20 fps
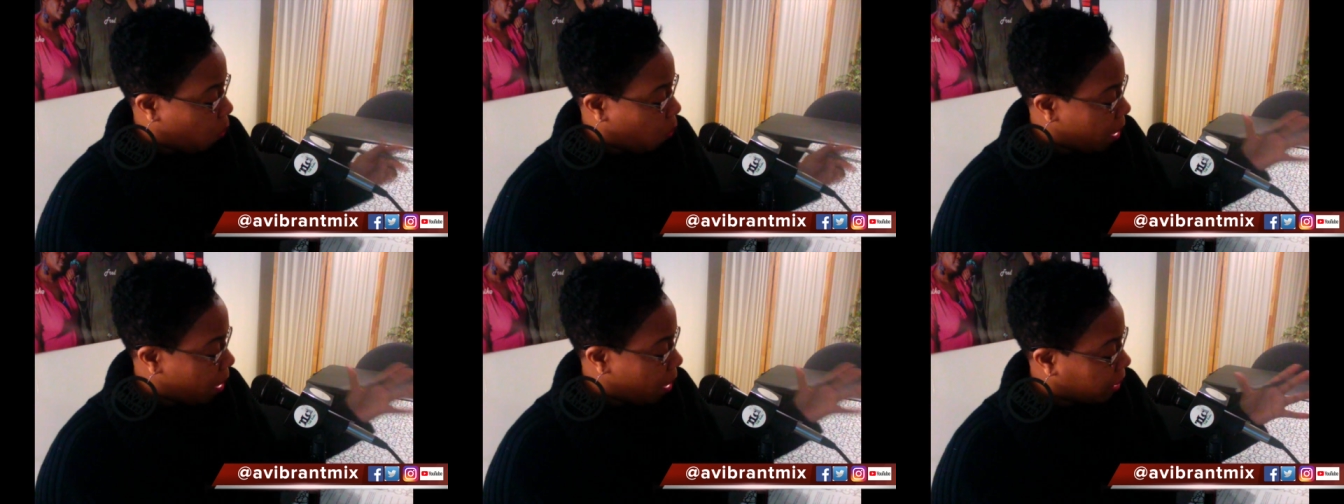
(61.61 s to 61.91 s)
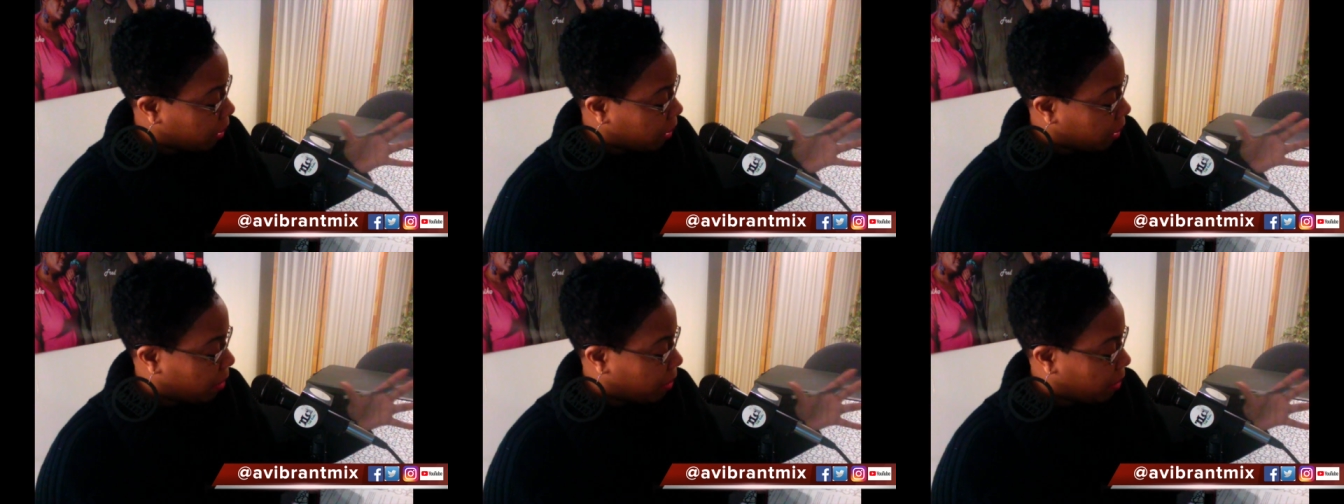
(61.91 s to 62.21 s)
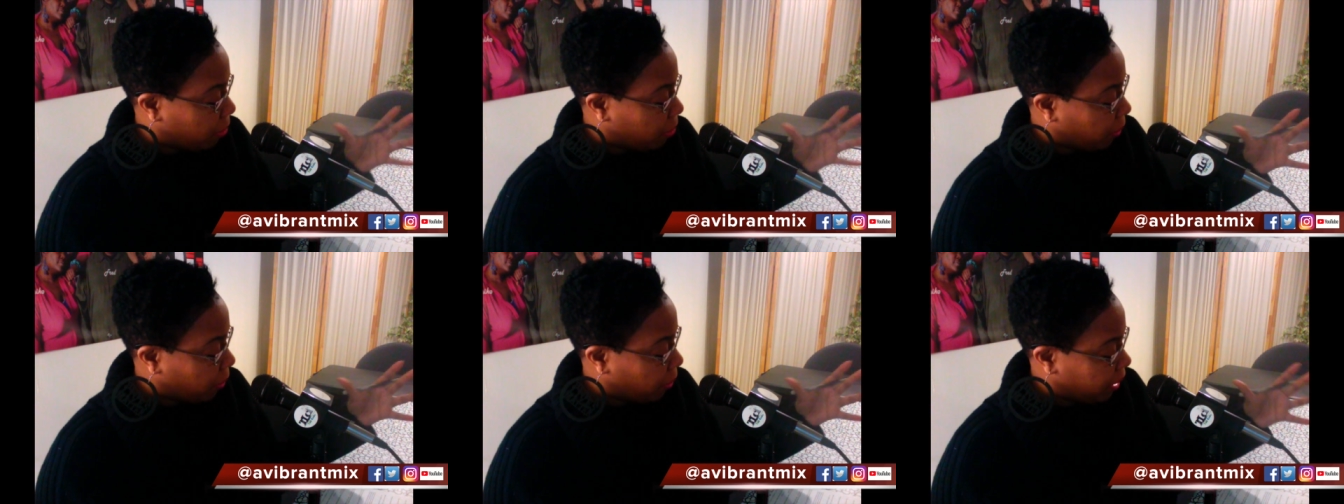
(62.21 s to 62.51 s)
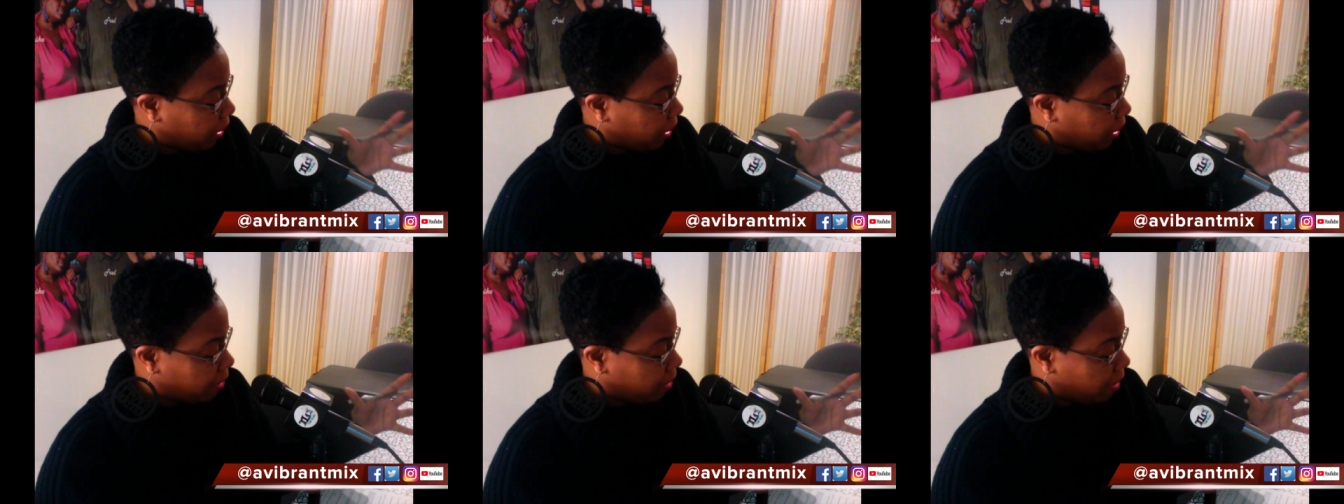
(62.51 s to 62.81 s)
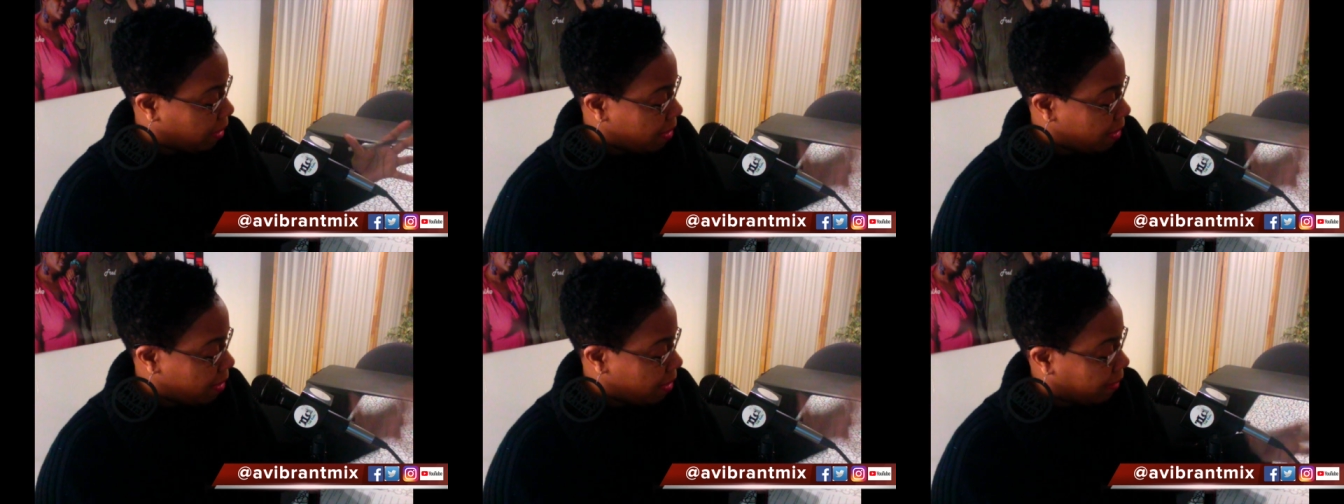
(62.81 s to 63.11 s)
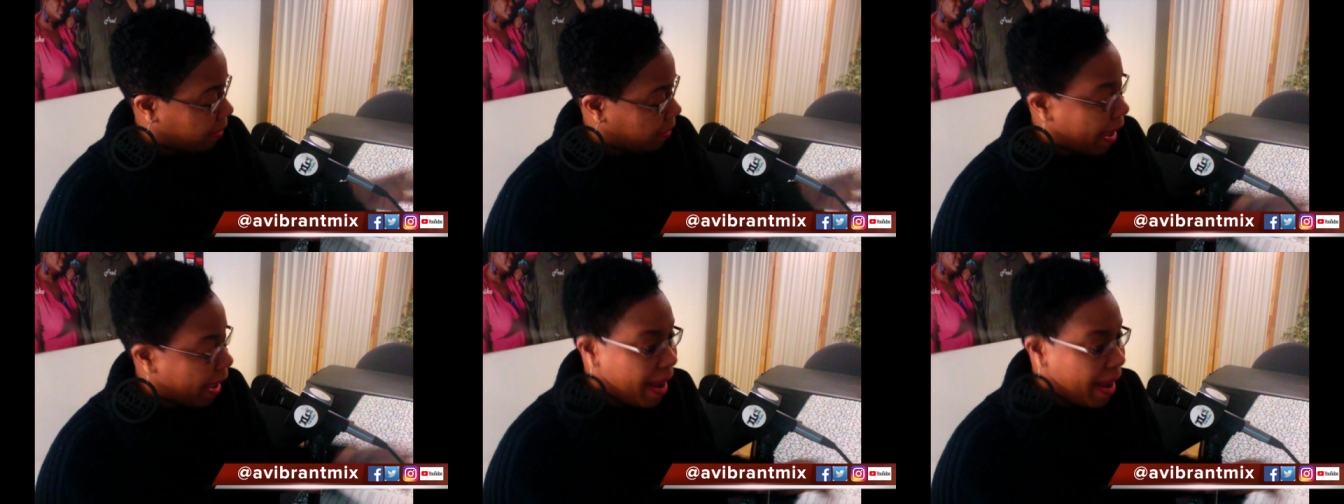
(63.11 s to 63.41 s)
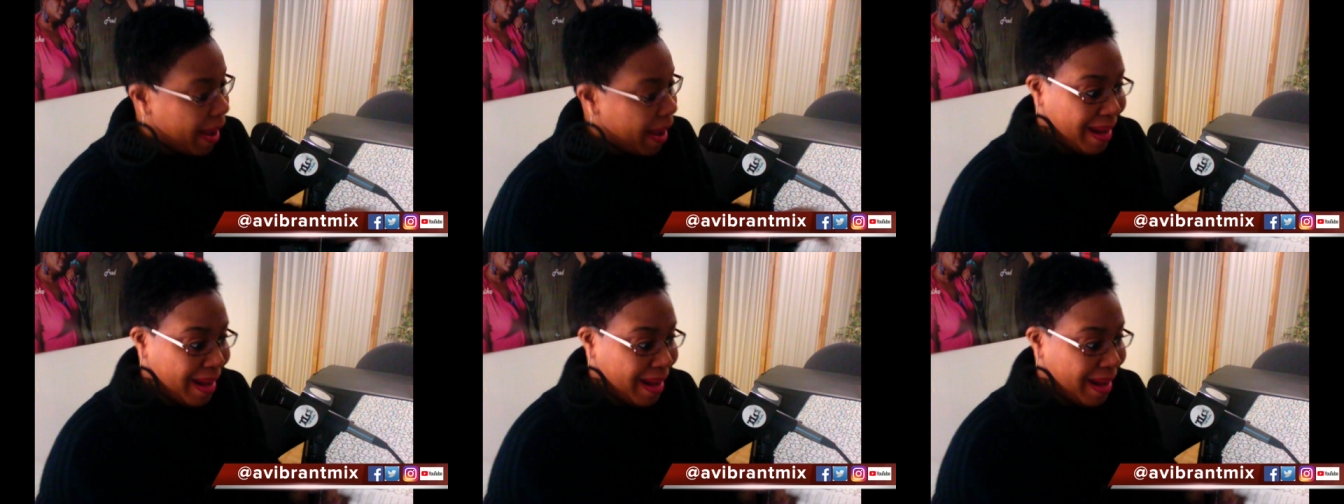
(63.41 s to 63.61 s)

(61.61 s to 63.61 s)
Welcome, Abronia Young.